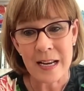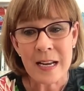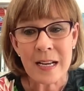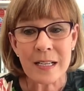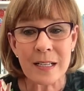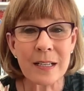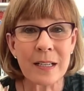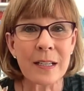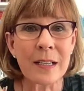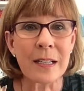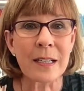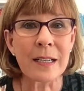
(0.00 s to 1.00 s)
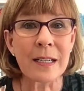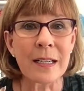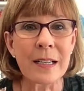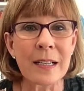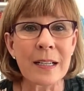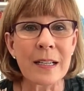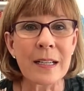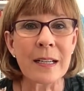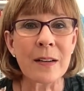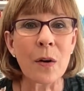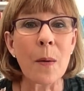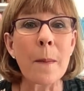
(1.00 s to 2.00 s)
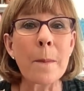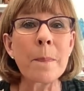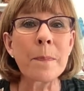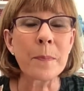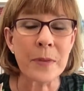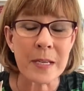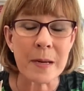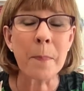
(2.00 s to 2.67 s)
So you should be able to read the word Bernina when you put it.